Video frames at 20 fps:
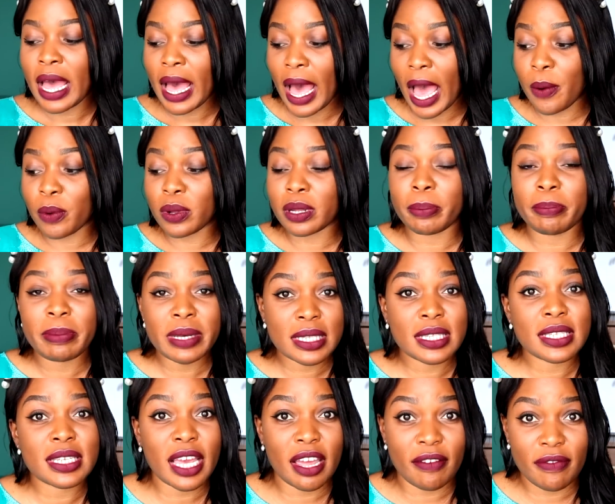I will
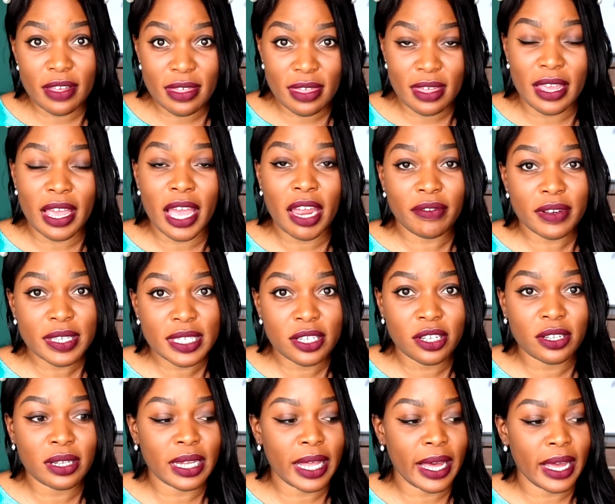mist everything, every
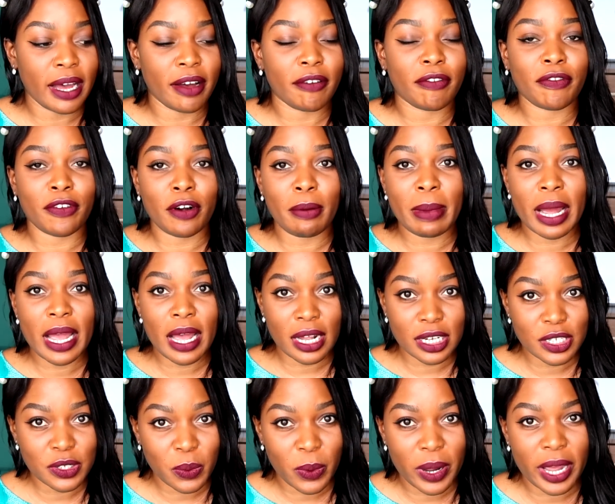single layer, from my
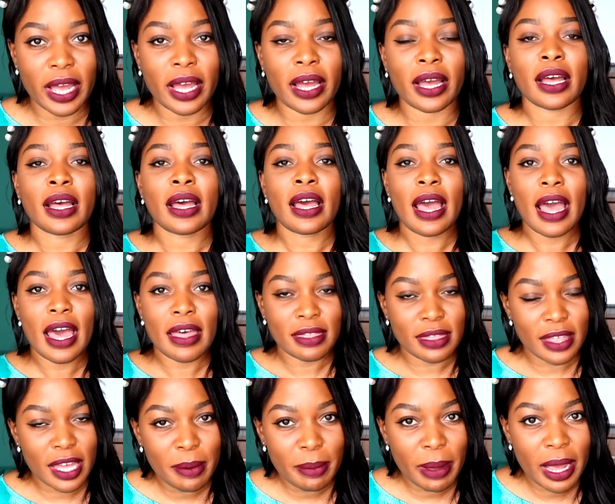underwear, and
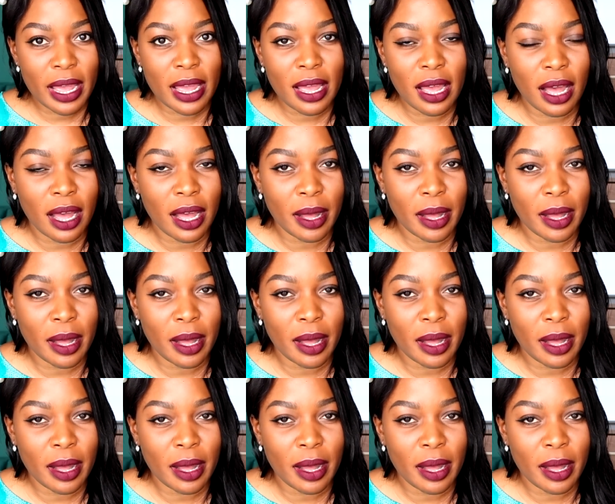then my,